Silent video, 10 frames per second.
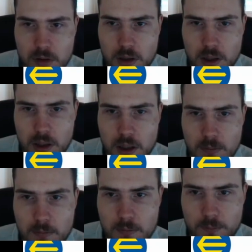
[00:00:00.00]

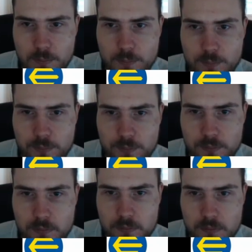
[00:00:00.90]

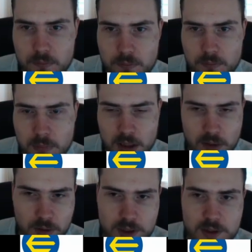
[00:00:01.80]
But
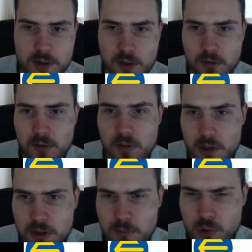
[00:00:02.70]
there is still a
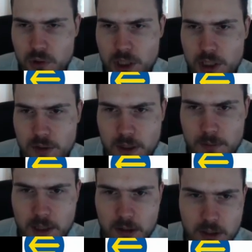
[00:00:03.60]
small chance of that
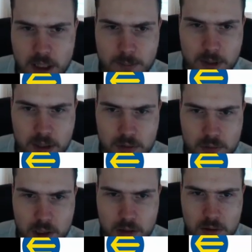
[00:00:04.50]
penalty happening as
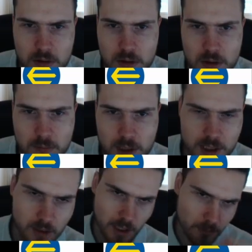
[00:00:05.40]
well. But
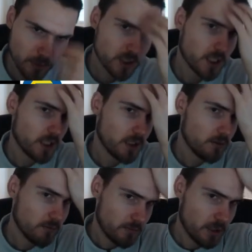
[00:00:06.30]
still, I would say
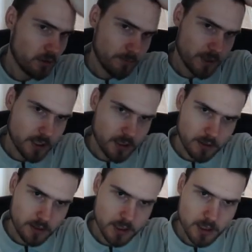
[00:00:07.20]
main AWP is a
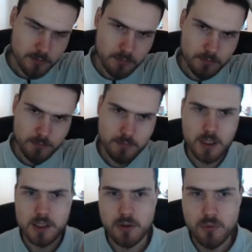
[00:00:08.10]

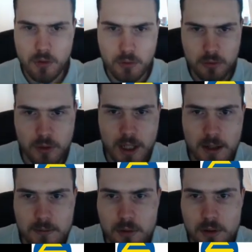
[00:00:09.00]
decent role to
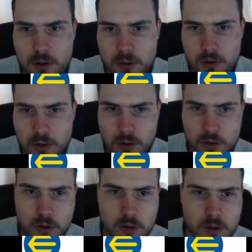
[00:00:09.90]
have on your
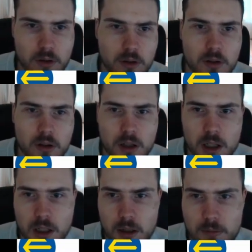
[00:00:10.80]

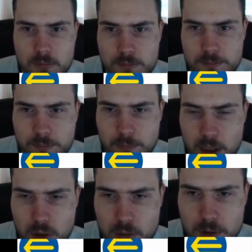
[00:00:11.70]
main
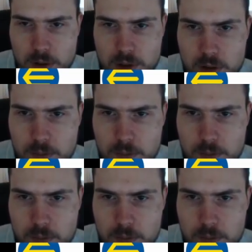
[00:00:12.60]
AWPers.